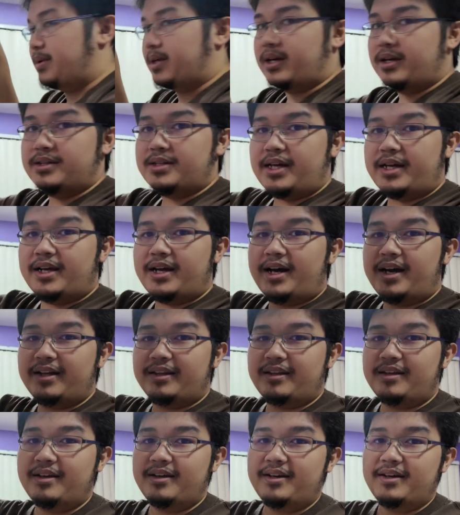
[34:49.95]
because I
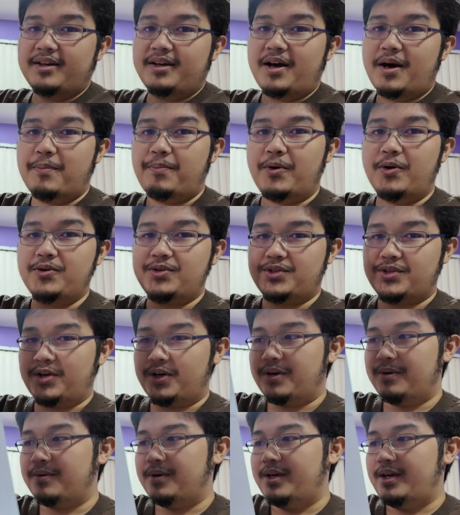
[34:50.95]
got a
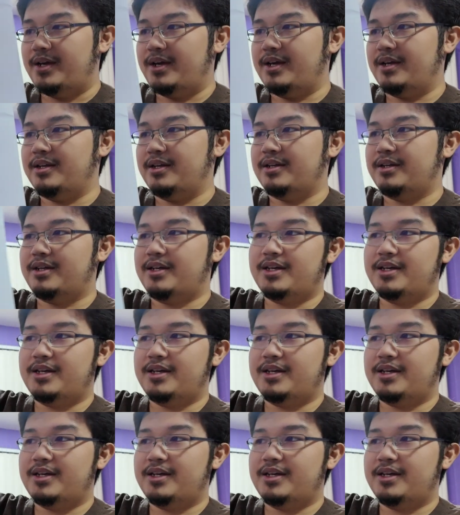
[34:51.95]
poster, and it